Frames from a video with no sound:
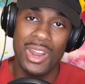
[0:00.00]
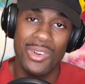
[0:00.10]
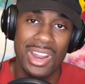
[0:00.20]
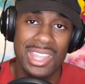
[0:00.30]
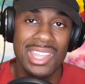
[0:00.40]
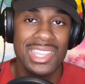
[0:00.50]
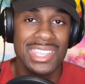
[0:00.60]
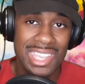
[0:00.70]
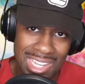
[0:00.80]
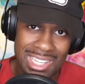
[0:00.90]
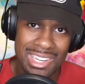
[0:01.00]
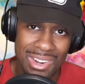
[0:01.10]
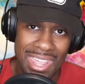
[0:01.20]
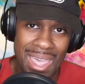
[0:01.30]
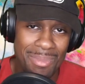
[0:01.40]
already, you need to
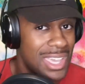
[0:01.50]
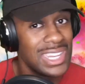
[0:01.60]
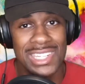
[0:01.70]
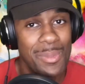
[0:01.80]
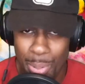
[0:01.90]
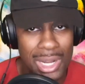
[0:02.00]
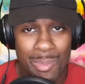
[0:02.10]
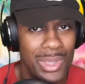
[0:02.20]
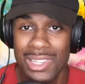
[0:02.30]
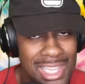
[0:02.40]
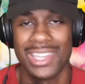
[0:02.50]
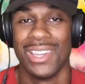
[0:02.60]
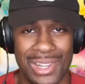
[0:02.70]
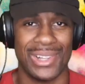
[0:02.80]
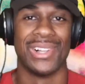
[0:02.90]
do that because that's a pretty big
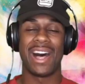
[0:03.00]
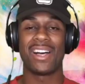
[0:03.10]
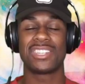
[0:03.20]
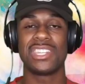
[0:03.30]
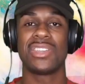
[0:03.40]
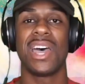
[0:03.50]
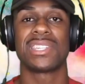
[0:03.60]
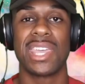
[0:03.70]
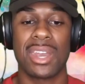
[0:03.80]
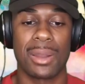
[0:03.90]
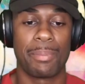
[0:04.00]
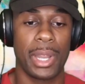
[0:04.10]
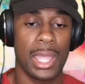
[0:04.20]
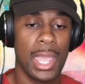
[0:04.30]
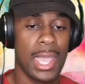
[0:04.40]
deal. I'll see you guys later,
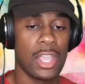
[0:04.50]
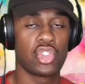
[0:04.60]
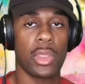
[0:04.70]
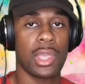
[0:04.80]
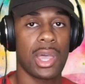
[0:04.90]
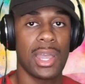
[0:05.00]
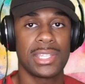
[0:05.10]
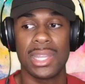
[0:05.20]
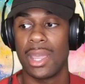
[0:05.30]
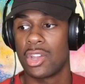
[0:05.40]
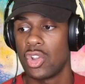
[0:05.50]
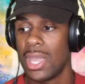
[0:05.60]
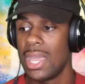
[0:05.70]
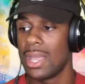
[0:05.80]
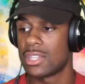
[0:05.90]
but enjoy the content I
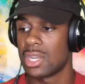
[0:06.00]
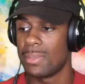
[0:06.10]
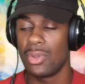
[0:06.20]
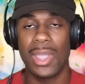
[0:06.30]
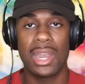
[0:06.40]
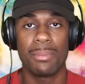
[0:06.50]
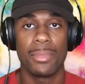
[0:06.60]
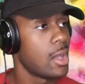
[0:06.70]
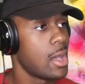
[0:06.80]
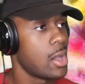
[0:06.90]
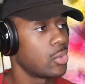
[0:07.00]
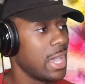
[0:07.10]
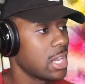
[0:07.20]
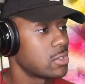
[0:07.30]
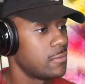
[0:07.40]
create. It's gonna be random.
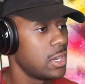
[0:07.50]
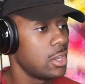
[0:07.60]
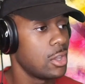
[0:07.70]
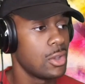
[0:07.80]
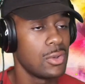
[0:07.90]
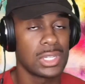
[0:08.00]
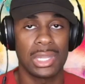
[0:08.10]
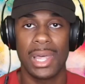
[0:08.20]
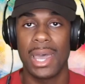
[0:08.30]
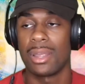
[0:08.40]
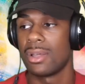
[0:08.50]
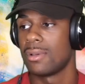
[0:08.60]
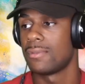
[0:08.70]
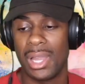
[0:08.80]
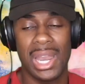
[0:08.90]
Reaction videos, a lot
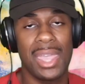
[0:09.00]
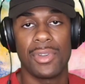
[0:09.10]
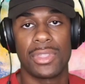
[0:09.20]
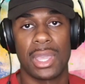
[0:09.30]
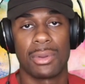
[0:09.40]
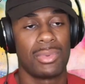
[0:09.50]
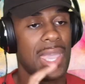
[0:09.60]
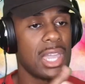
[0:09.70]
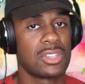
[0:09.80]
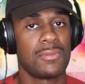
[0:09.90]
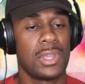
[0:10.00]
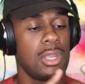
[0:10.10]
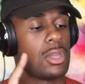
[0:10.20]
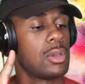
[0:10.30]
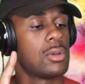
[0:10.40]
of everything. Reaction
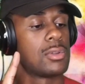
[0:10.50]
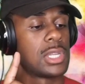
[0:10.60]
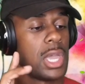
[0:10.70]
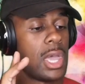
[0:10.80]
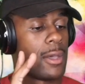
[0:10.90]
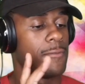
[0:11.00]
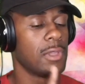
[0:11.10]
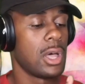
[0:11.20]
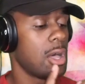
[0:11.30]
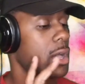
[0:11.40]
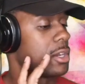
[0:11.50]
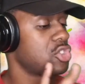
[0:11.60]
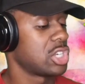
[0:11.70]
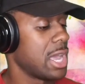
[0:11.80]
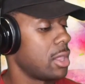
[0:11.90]
videos, vlogs,
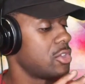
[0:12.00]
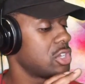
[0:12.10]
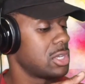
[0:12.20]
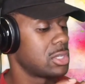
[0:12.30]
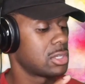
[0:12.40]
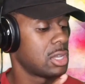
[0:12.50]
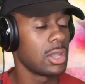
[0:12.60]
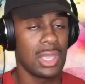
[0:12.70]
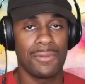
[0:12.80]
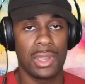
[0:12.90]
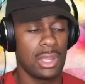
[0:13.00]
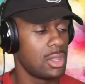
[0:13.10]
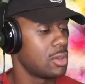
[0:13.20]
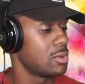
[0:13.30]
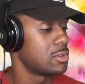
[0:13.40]
challenges, cooking
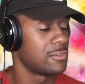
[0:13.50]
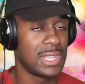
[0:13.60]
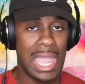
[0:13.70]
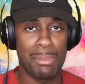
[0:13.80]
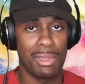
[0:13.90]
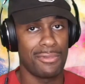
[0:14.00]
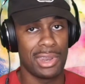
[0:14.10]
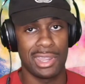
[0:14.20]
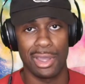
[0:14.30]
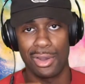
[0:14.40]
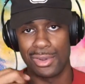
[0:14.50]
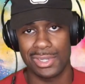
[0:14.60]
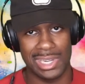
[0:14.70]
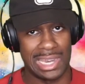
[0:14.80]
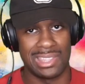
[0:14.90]
videos, gaming
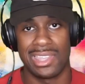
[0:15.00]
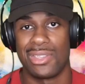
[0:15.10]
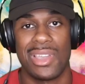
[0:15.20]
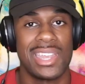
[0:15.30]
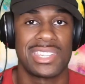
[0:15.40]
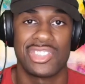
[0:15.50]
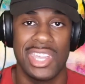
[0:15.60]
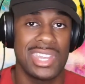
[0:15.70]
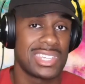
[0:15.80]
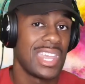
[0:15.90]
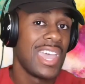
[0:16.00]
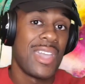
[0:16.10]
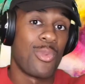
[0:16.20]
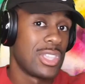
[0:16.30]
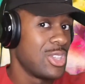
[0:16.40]
videos, anything you guys suggest
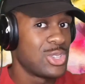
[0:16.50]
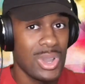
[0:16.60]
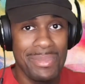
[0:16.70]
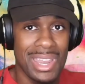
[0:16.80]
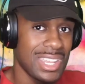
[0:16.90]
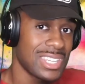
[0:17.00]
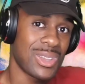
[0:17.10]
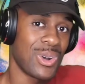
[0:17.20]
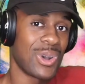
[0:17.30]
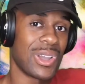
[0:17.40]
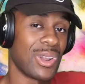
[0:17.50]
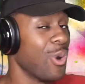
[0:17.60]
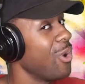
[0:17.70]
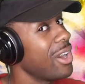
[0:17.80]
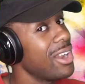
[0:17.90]
when you join my Discord
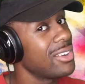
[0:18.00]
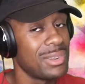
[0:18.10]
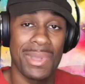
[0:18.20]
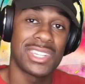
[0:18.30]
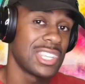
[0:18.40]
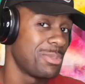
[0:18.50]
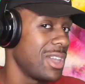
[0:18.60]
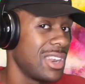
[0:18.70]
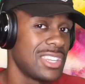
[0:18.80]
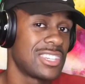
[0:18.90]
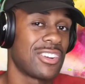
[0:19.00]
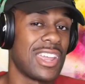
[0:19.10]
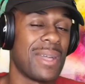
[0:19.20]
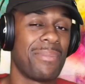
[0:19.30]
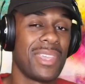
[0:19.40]
or message me on
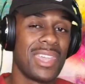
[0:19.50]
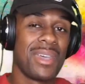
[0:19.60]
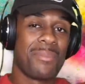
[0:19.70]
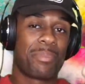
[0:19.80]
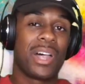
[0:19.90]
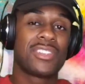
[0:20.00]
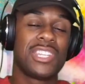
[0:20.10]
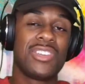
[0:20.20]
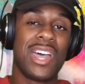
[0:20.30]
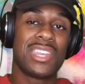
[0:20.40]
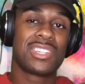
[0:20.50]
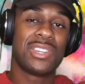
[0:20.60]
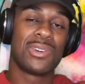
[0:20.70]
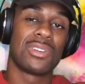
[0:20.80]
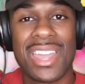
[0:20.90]
Instagram. But I'll see you guys
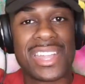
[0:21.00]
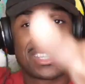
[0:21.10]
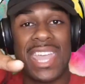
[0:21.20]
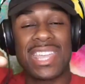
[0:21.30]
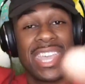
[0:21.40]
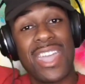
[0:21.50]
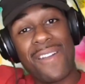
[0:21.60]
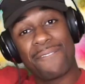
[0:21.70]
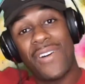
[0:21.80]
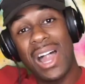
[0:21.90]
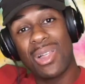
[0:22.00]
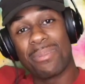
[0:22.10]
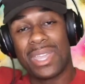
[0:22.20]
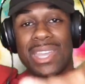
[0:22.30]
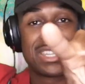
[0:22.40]
soon. Take care and follow me.